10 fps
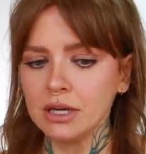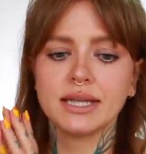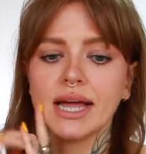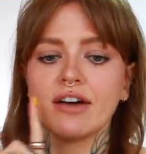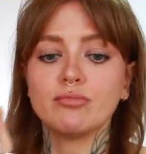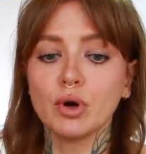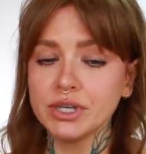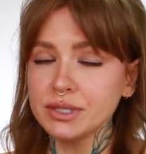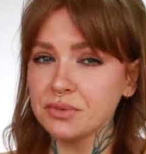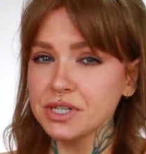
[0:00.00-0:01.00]
They have
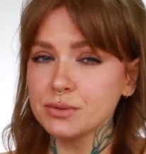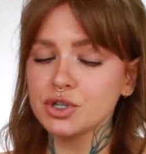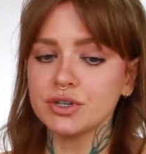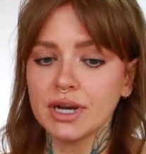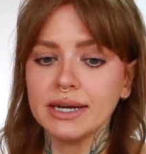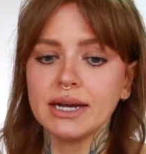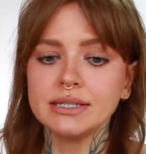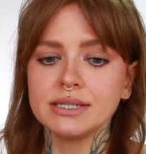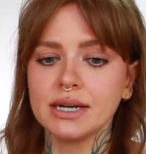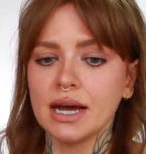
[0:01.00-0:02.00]
body sprays, which are
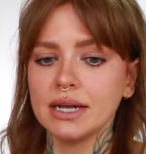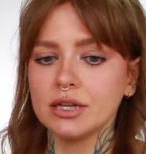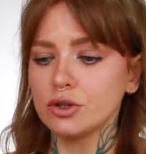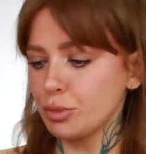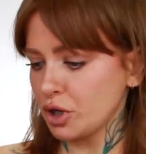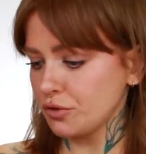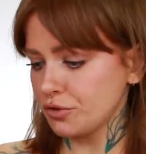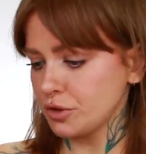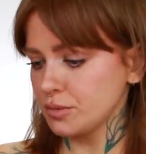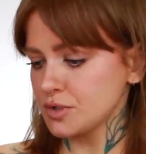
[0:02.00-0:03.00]
$9.99, the
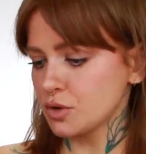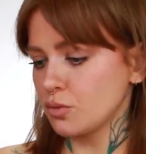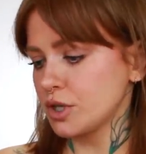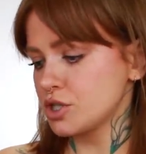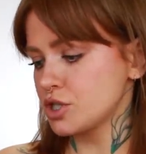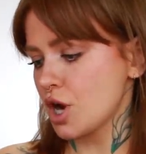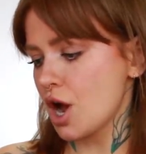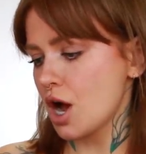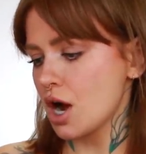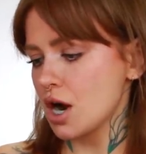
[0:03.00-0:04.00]
perfumes, which
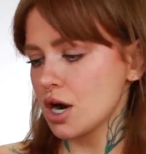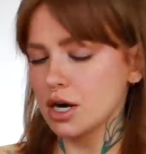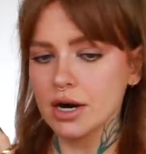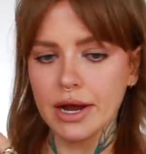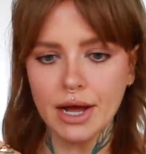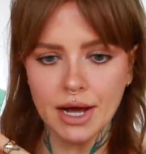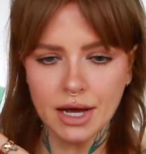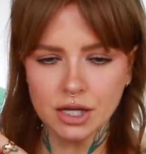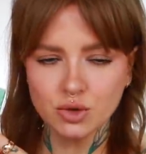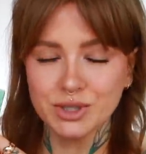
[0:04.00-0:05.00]
are
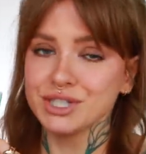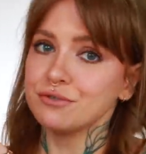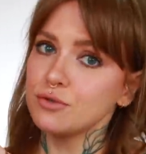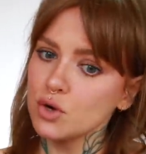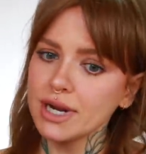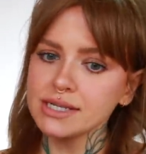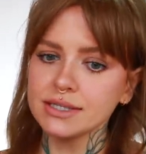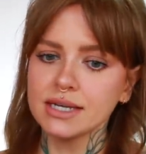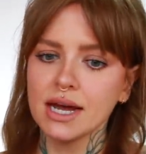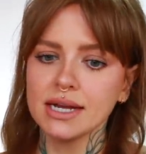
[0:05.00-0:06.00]
uh,
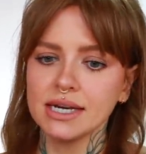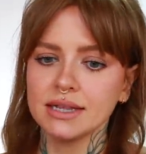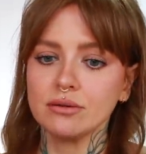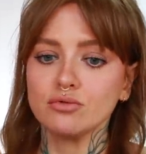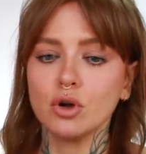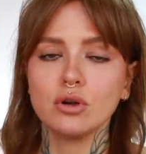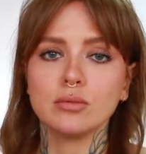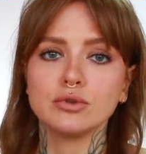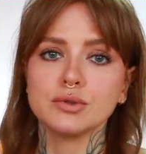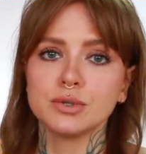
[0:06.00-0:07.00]
$24.99, and then
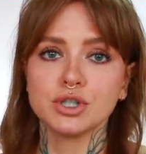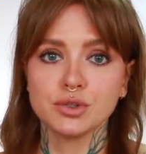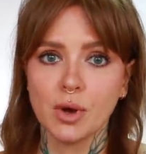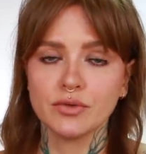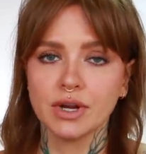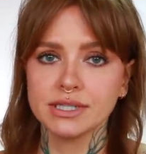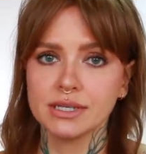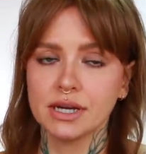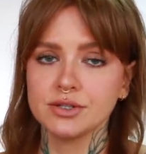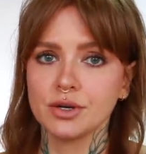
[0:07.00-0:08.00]
rollerballs, which are $12.99.